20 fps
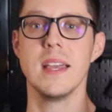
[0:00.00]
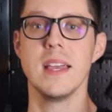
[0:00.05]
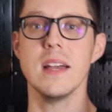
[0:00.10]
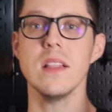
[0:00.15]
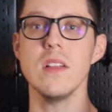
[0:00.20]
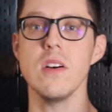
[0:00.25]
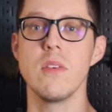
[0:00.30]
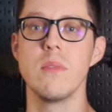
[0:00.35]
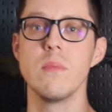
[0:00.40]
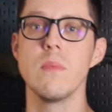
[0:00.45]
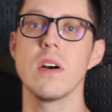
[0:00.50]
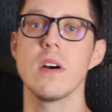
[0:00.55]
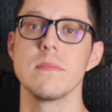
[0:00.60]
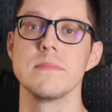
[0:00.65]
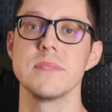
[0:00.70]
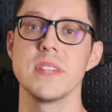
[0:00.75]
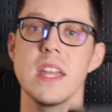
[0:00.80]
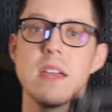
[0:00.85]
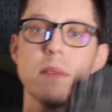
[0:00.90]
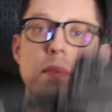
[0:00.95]
Hello and
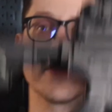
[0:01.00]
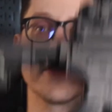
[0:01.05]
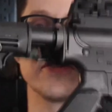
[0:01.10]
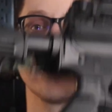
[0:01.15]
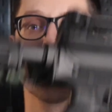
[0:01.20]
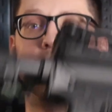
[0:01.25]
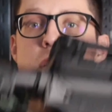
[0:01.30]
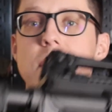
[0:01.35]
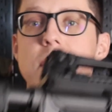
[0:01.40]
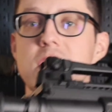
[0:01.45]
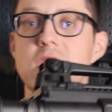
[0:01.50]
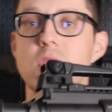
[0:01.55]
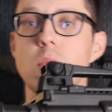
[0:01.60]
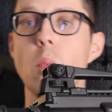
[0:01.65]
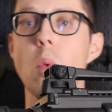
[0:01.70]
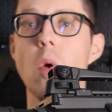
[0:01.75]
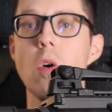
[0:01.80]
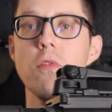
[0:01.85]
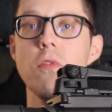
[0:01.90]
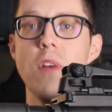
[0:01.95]
welcome. Today we are talking about the
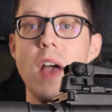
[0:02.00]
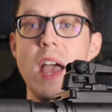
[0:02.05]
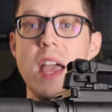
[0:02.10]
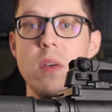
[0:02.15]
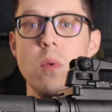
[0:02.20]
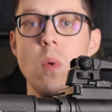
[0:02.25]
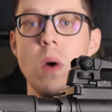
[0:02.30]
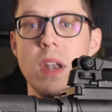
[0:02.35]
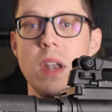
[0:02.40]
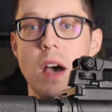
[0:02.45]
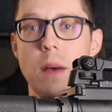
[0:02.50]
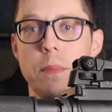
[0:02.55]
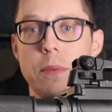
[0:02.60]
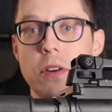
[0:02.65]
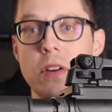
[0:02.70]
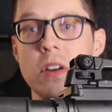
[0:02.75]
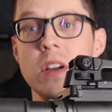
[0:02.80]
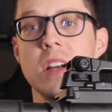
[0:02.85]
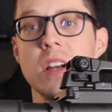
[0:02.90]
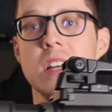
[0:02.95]
Wolf A1 upper,